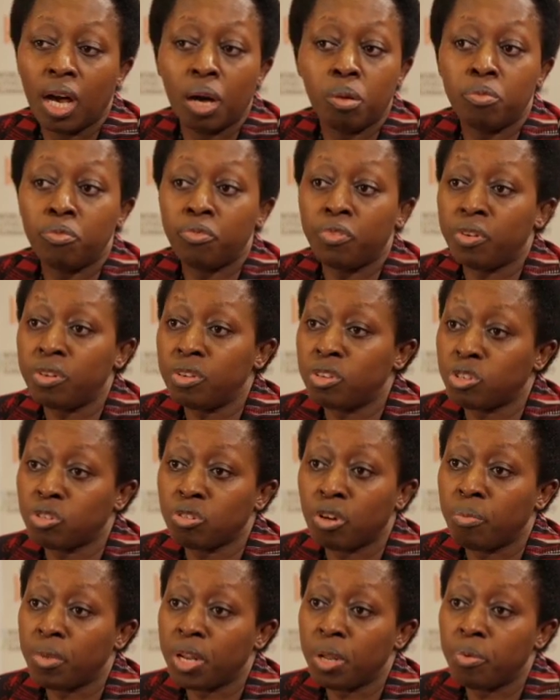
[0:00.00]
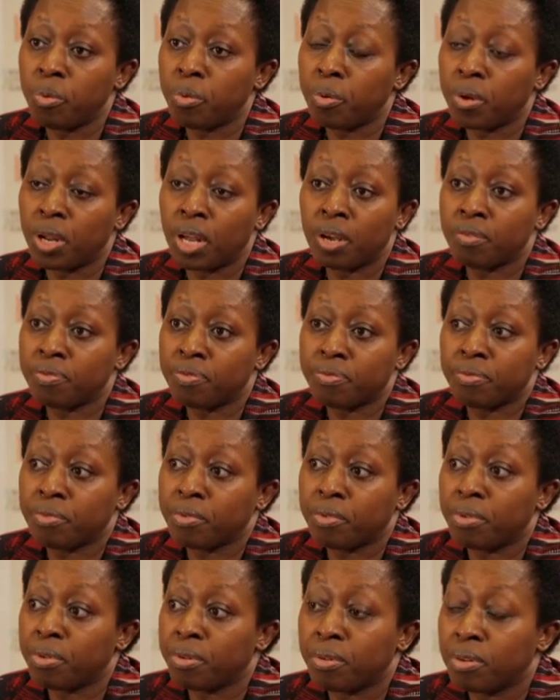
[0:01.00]
I'm very sure many people would have
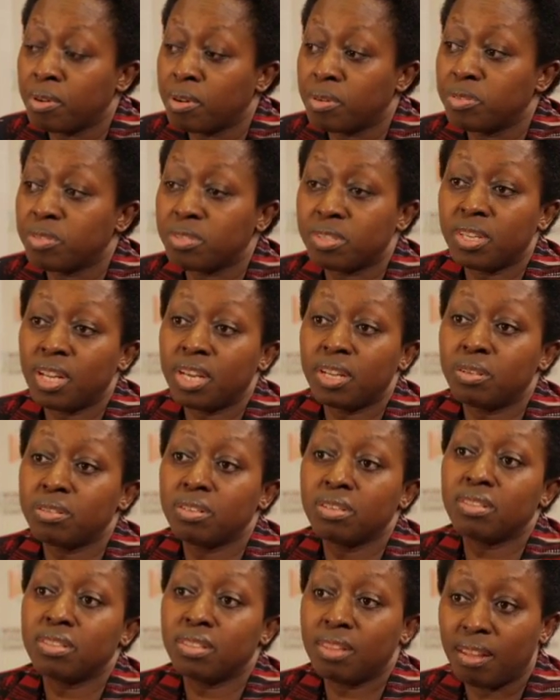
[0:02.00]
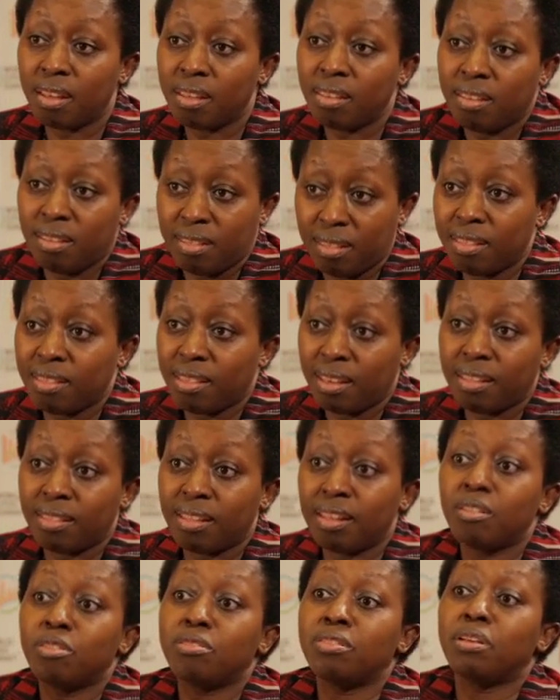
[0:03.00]
considered
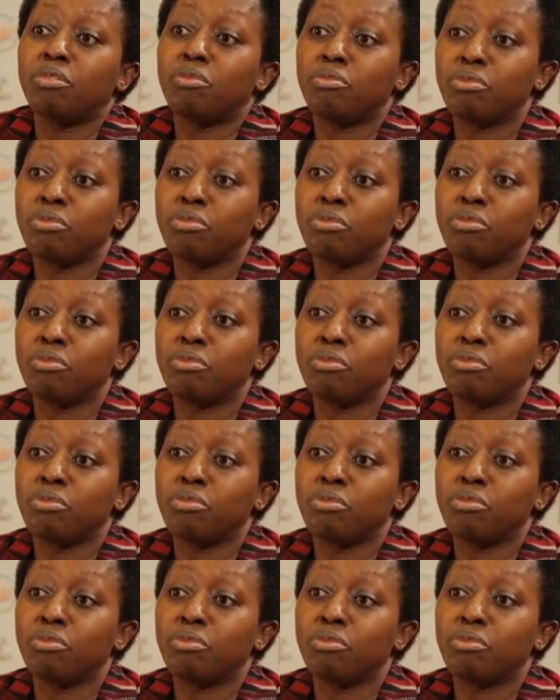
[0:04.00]
the